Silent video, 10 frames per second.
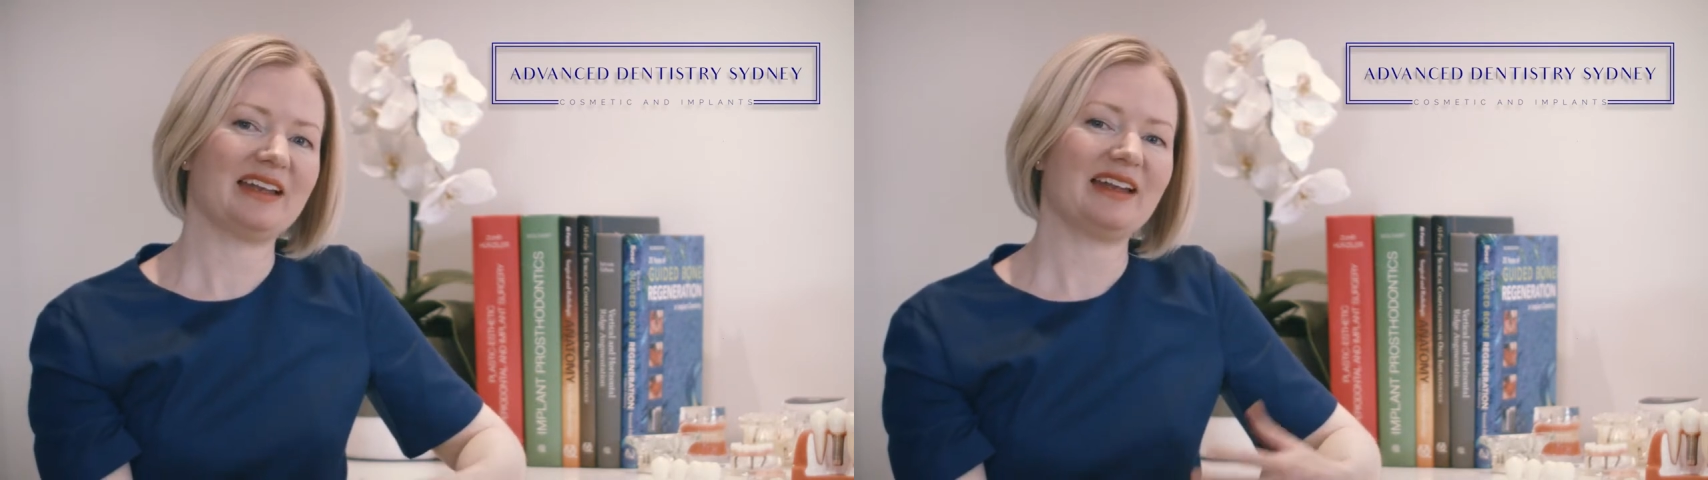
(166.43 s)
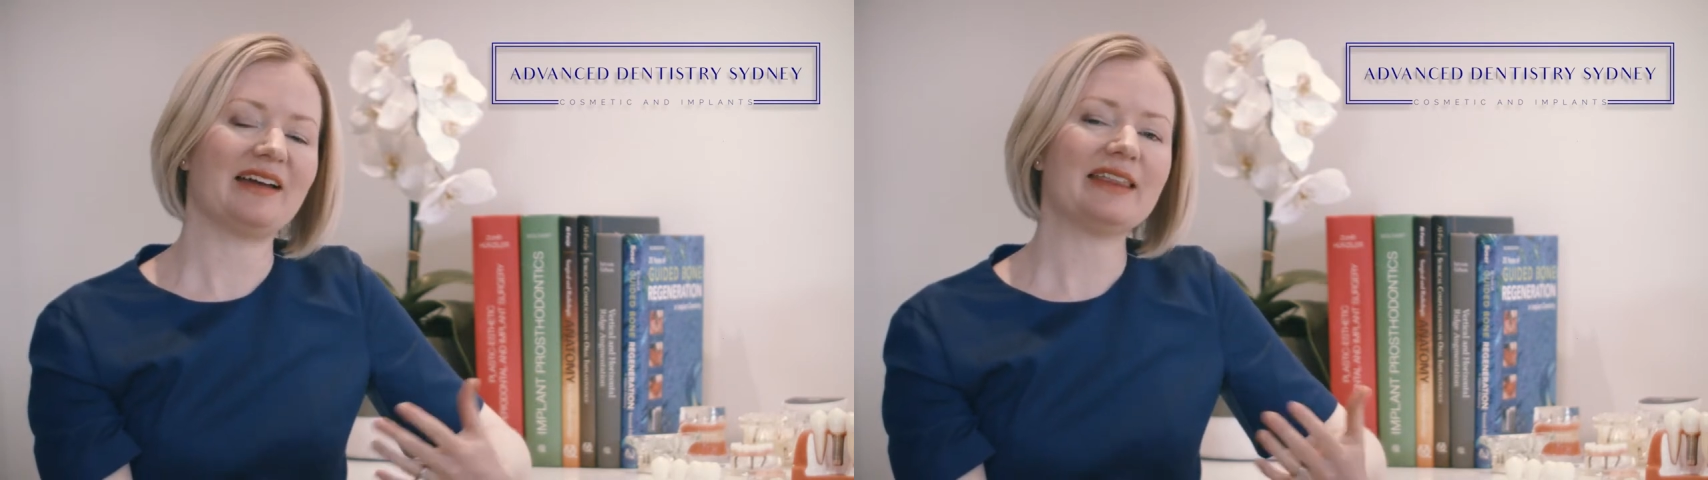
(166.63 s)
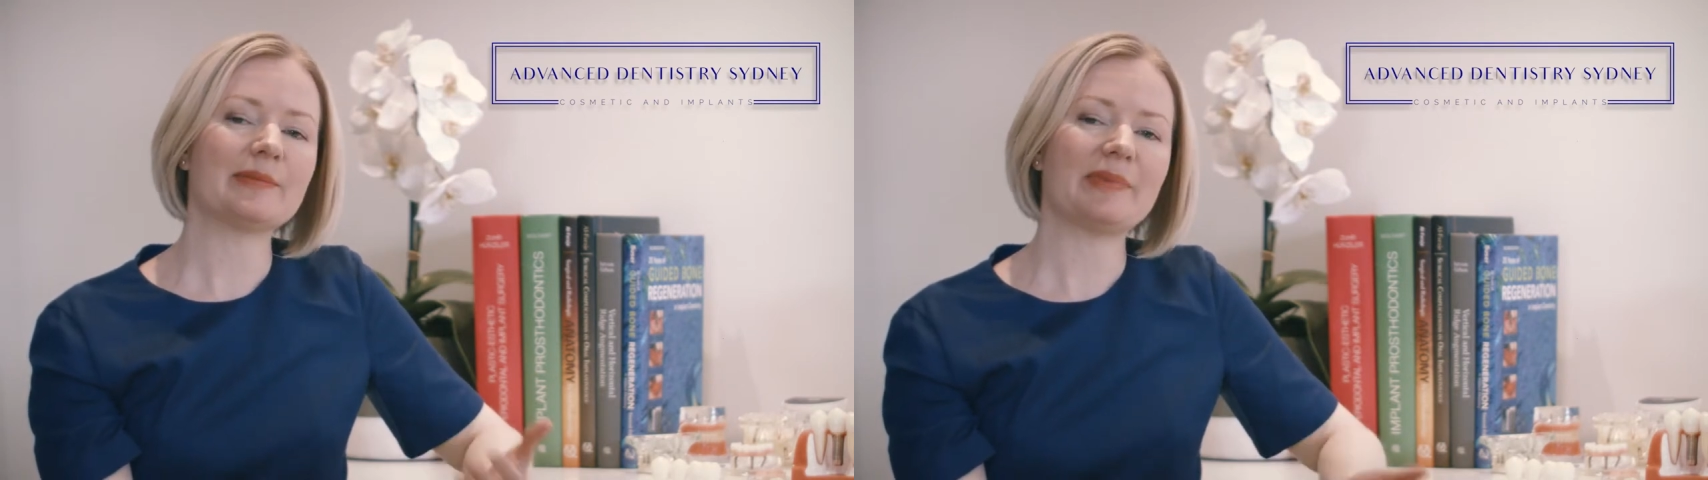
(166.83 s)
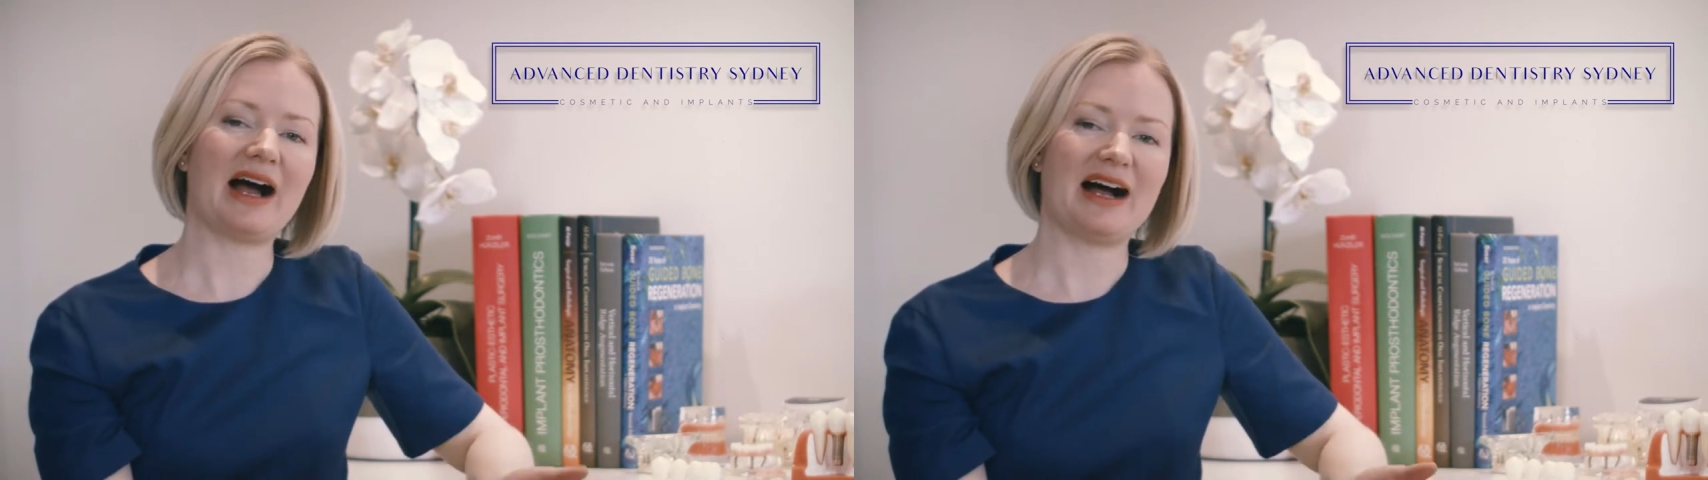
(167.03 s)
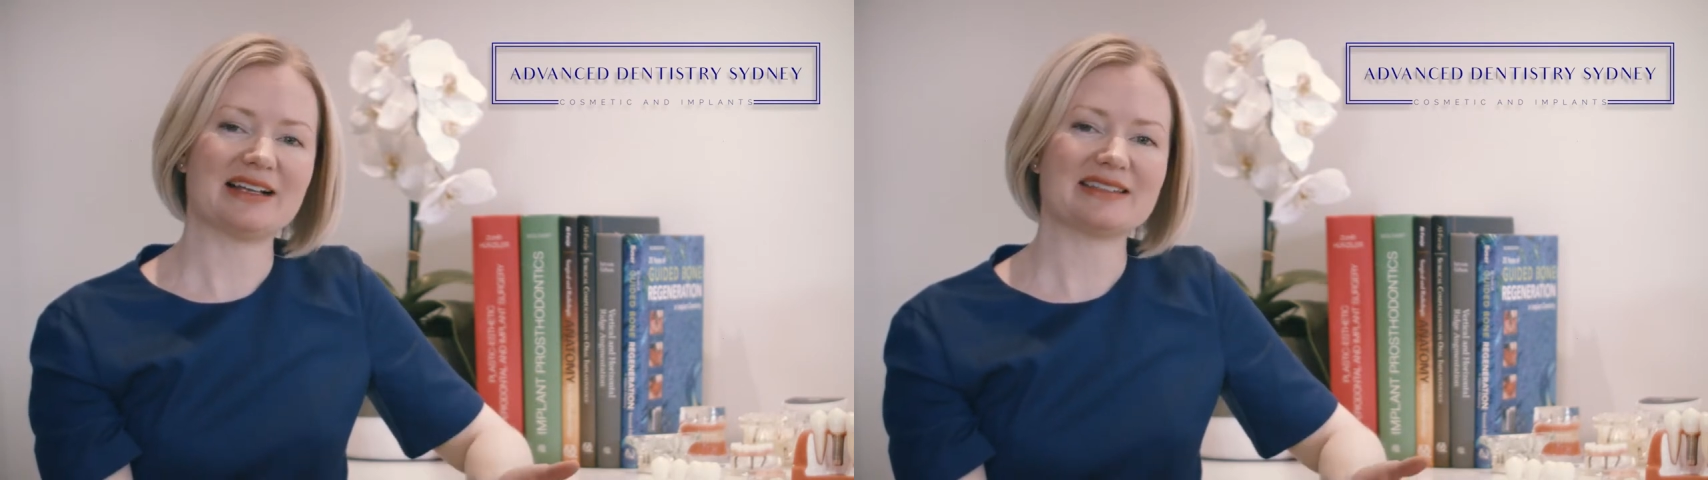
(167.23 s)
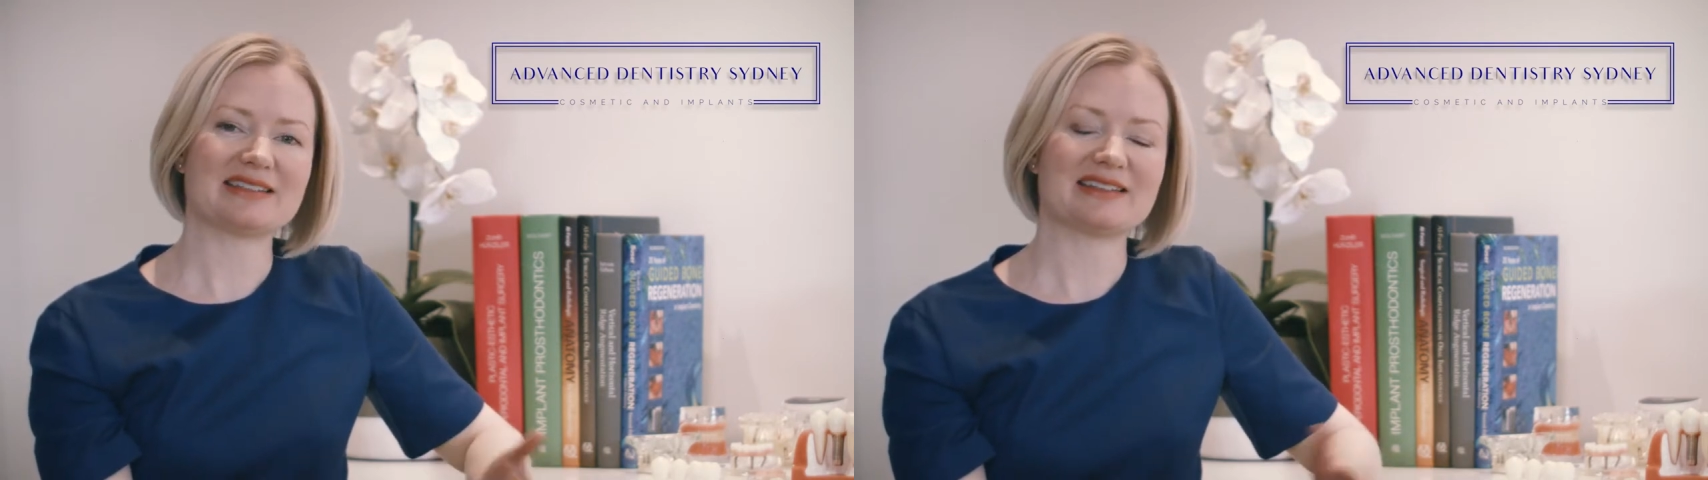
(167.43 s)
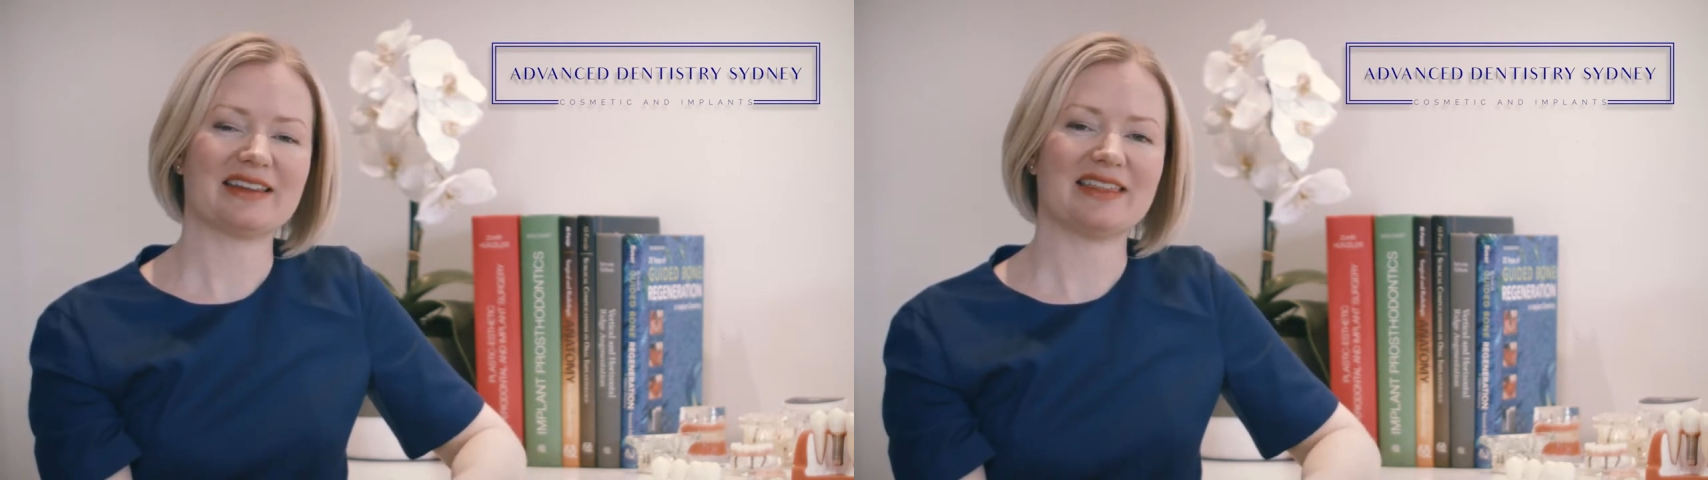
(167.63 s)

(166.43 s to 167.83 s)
Now, in the past,